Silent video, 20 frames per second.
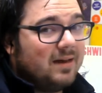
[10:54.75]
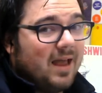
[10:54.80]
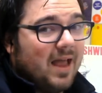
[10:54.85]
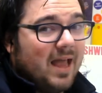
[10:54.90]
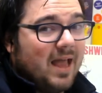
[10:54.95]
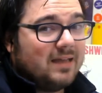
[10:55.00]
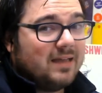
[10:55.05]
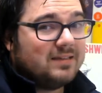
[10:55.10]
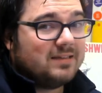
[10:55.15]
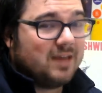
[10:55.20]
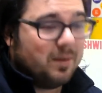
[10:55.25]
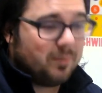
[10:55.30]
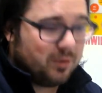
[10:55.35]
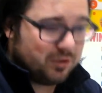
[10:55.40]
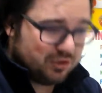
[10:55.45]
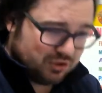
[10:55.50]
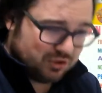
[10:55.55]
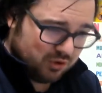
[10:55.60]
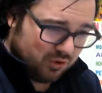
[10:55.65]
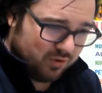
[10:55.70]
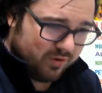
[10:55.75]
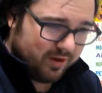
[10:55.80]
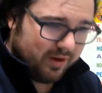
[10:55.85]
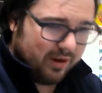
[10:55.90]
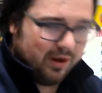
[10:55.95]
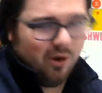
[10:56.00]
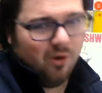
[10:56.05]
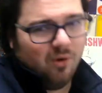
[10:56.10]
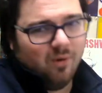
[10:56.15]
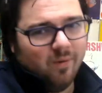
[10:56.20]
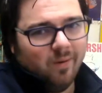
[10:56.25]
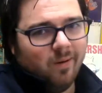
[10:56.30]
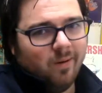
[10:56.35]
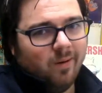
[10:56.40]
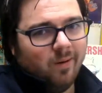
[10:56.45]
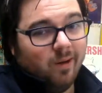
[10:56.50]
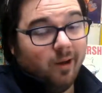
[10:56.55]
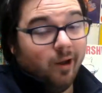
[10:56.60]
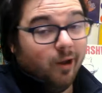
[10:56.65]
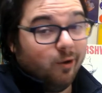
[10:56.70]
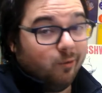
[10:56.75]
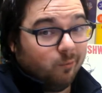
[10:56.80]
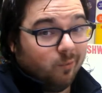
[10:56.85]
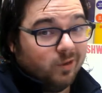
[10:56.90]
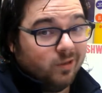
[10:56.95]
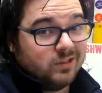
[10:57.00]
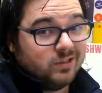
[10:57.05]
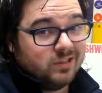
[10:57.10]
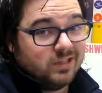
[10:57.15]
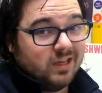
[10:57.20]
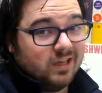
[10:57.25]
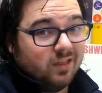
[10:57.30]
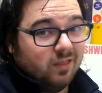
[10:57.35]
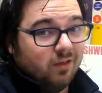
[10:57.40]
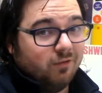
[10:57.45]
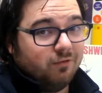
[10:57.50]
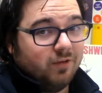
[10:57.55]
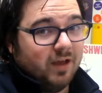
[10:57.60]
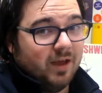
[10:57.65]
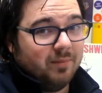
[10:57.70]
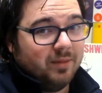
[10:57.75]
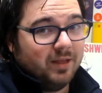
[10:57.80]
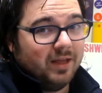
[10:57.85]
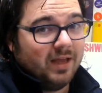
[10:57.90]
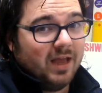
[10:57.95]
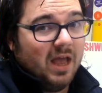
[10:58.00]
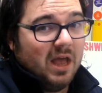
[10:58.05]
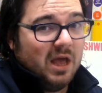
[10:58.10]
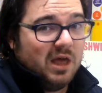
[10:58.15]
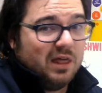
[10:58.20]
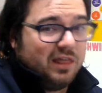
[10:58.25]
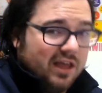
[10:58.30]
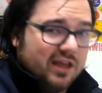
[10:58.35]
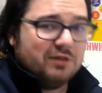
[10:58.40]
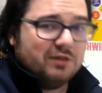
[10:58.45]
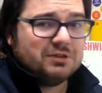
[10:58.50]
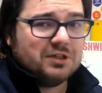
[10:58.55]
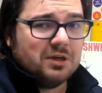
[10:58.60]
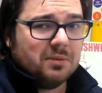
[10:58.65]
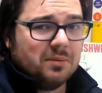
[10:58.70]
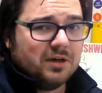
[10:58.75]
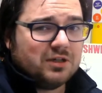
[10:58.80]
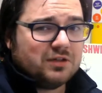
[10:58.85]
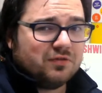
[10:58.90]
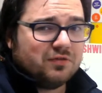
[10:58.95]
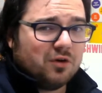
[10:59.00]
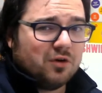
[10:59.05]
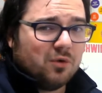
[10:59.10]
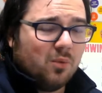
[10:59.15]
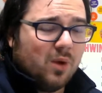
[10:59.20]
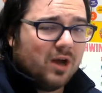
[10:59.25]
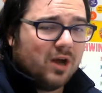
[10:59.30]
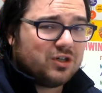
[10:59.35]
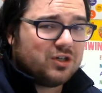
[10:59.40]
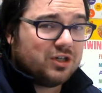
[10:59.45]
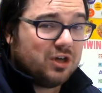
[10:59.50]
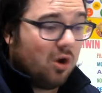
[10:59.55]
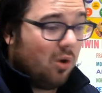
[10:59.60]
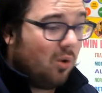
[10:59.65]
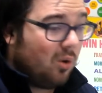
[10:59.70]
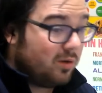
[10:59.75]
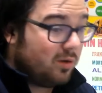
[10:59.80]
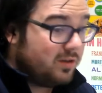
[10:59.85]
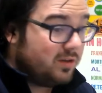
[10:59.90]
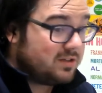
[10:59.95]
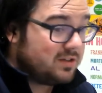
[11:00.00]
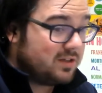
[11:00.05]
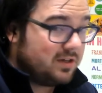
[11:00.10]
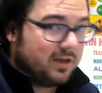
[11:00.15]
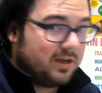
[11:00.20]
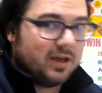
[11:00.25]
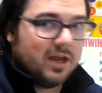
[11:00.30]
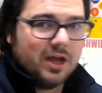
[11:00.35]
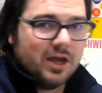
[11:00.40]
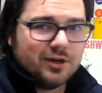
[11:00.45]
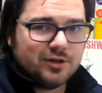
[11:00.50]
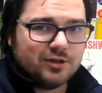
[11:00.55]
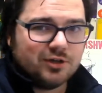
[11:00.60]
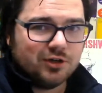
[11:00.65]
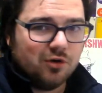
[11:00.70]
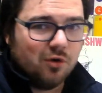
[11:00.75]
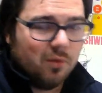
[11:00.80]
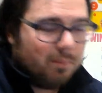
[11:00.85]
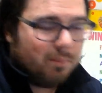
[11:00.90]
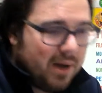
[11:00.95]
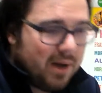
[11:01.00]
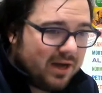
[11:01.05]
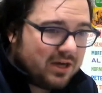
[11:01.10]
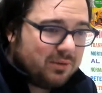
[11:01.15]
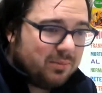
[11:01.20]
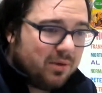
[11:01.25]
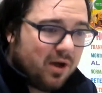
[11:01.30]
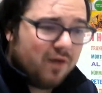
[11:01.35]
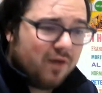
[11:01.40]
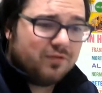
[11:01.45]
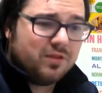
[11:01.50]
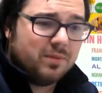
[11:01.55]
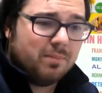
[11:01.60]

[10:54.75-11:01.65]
A Summer Story, or It Runs in the Family. Thank you so much for watching or listening to Bottom of the